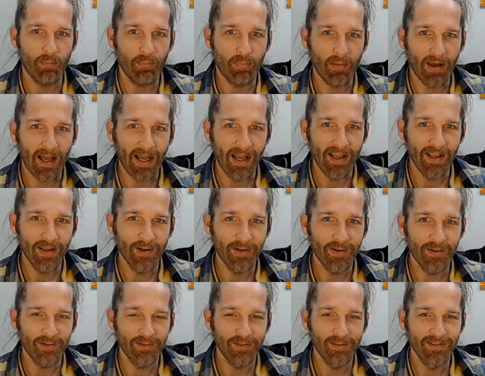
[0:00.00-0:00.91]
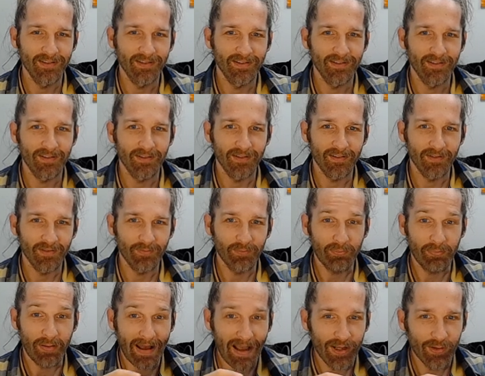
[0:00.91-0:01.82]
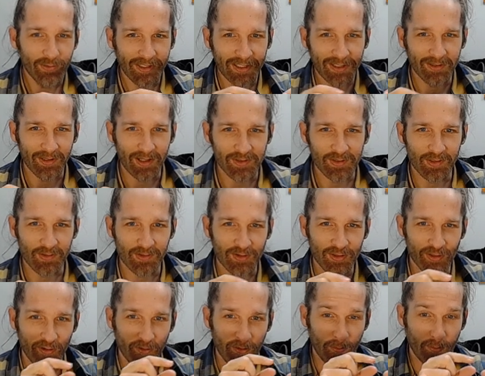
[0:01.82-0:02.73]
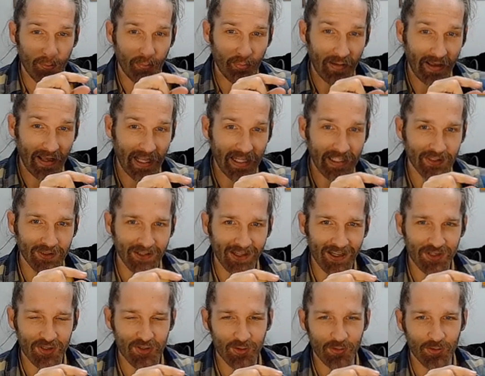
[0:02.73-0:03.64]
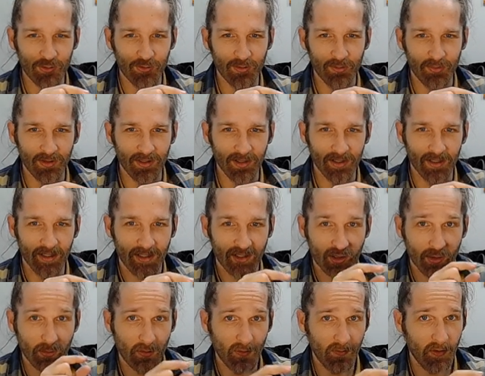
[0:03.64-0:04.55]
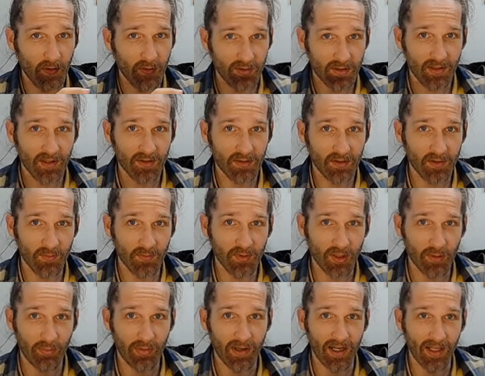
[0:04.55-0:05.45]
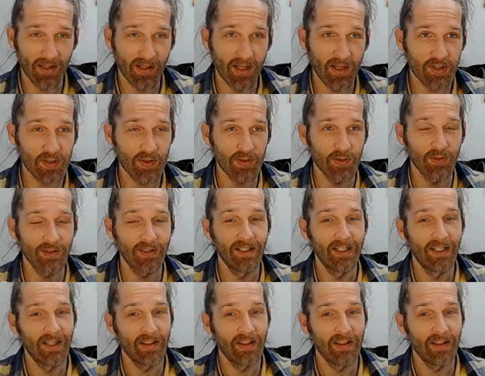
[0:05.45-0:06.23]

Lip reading: Bioecological, so the biological would be some of those systems are biological.